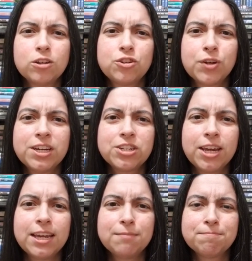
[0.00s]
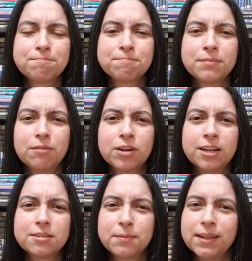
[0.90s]
Strange game, never
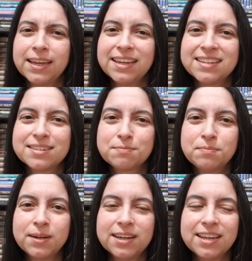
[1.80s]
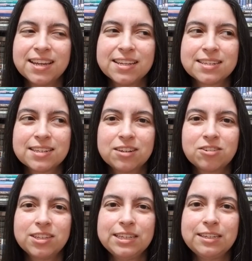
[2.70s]
got to play it, but it's
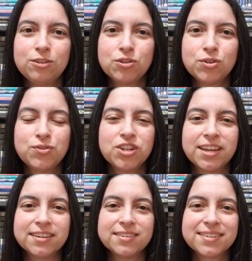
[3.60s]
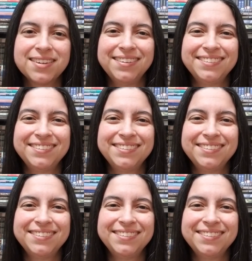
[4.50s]
literally you shoot chickens.